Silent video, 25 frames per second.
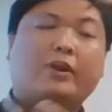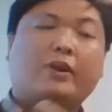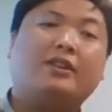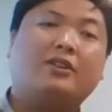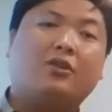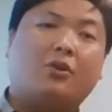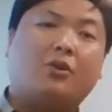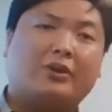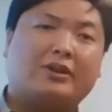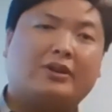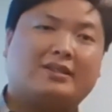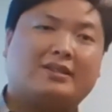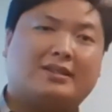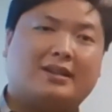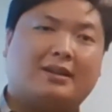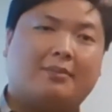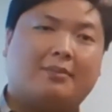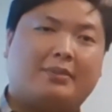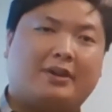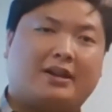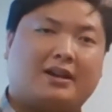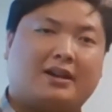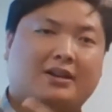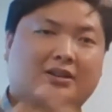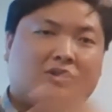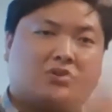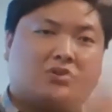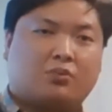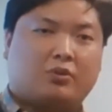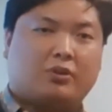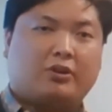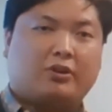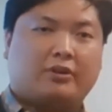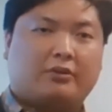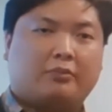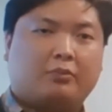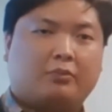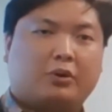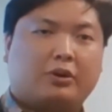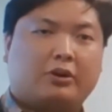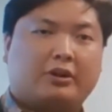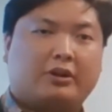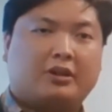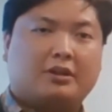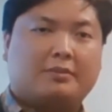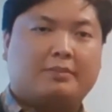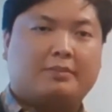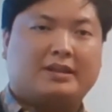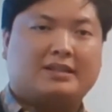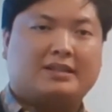We notice them because
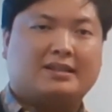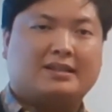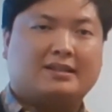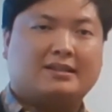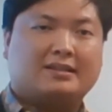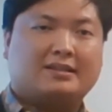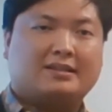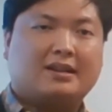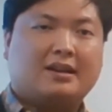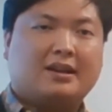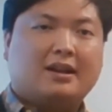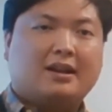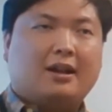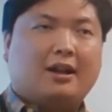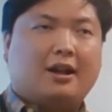we're in the business.